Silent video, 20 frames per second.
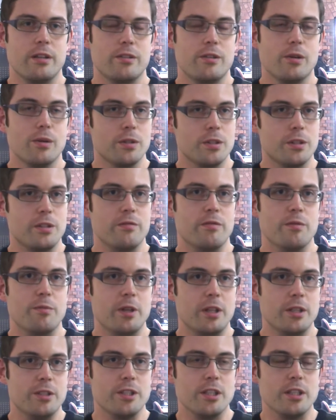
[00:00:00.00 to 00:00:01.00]
cognitive
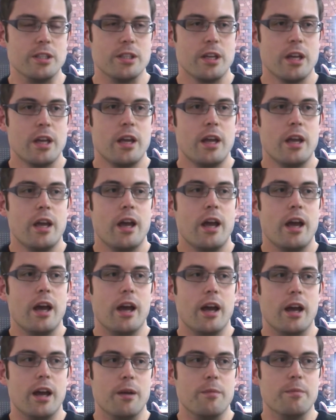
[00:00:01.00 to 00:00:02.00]
abilities
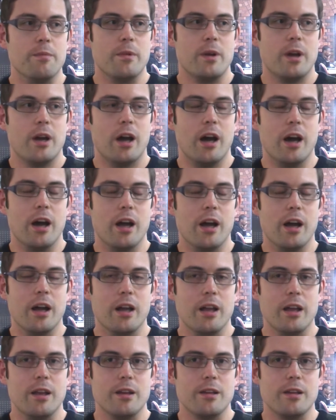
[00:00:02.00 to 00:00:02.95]
are